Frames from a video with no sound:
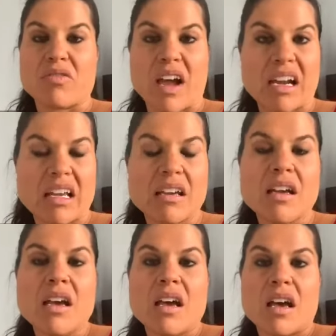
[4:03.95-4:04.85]
fighting
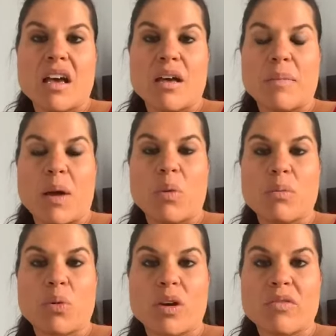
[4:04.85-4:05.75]
um, at
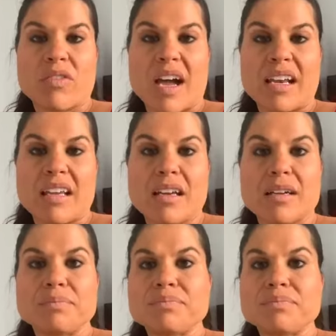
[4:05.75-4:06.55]
one point fighting